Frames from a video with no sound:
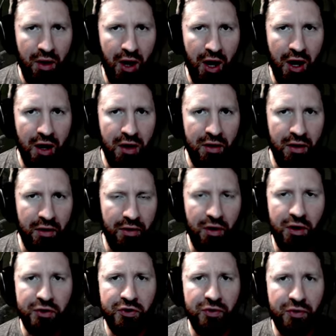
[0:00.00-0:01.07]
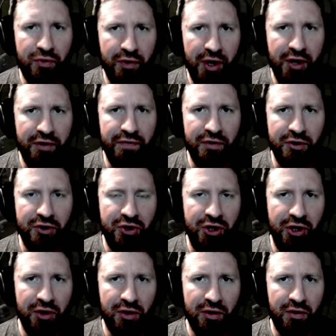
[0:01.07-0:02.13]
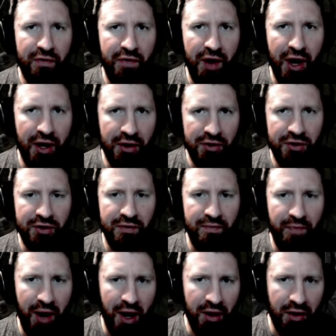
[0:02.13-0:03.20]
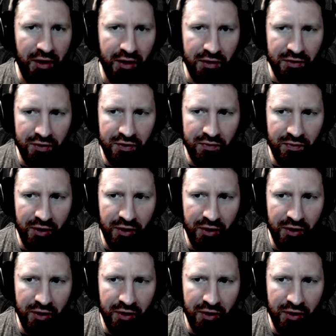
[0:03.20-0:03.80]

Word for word: And they're also great for Zealer Fanaticism Paladins,